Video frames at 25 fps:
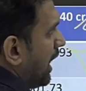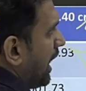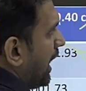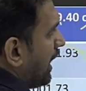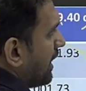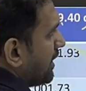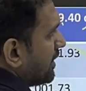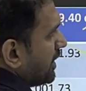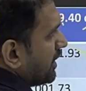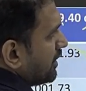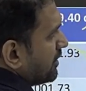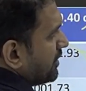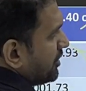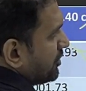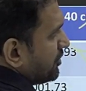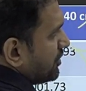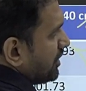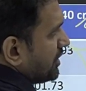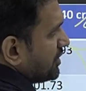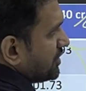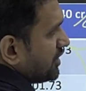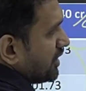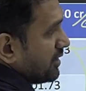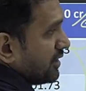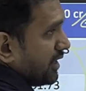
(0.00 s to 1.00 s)
Under this
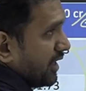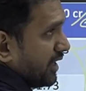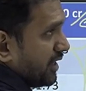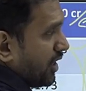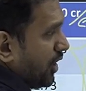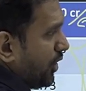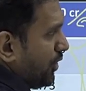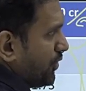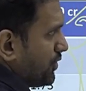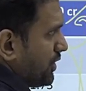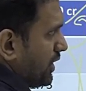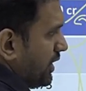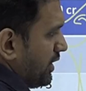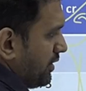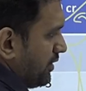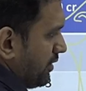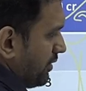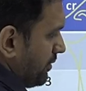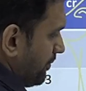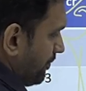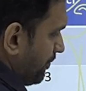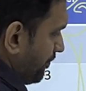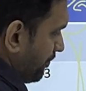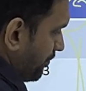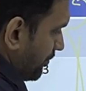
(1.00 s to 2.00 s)

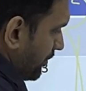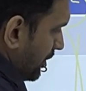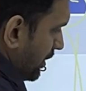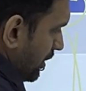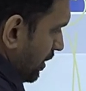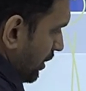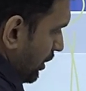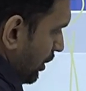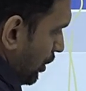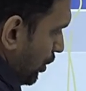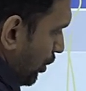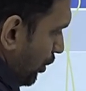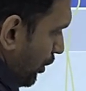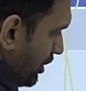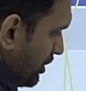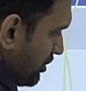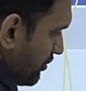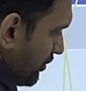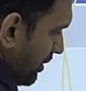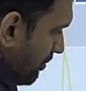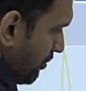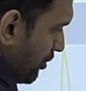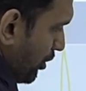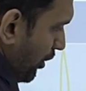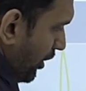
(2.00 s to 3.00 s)
63,000, loans
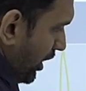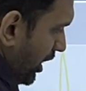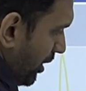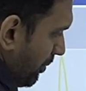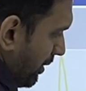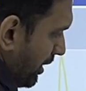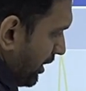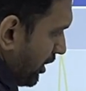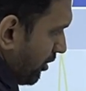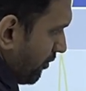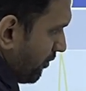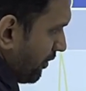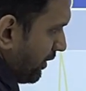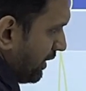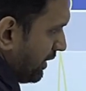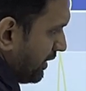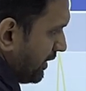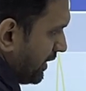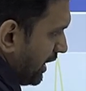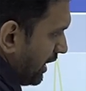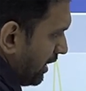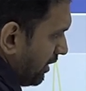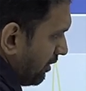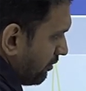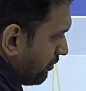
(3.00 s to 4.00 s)
from government of
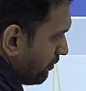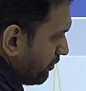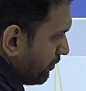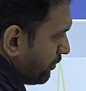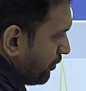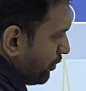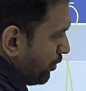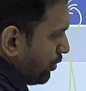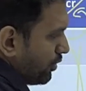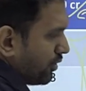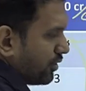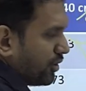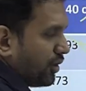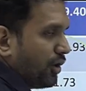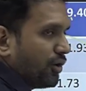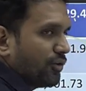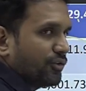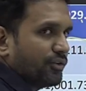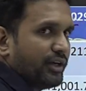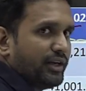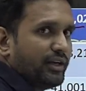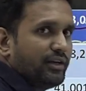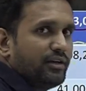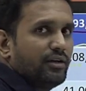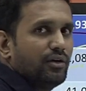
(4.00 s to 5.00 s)
India,
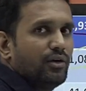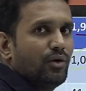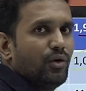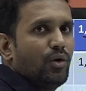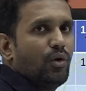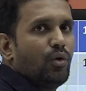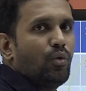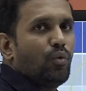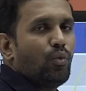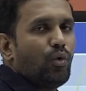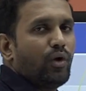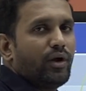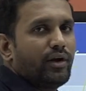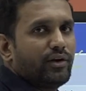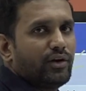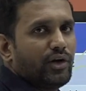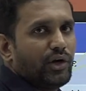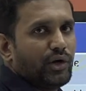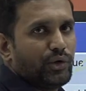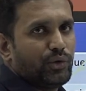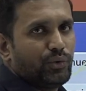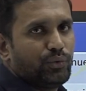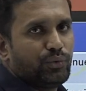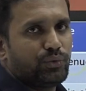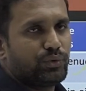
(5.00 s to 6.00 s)

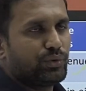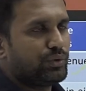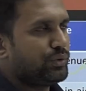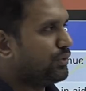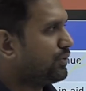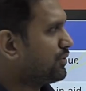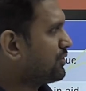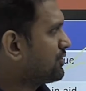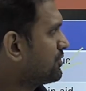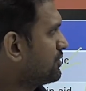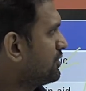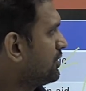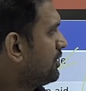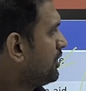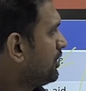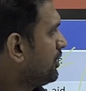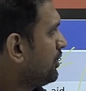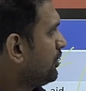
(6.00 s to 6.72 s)
4,102 crores.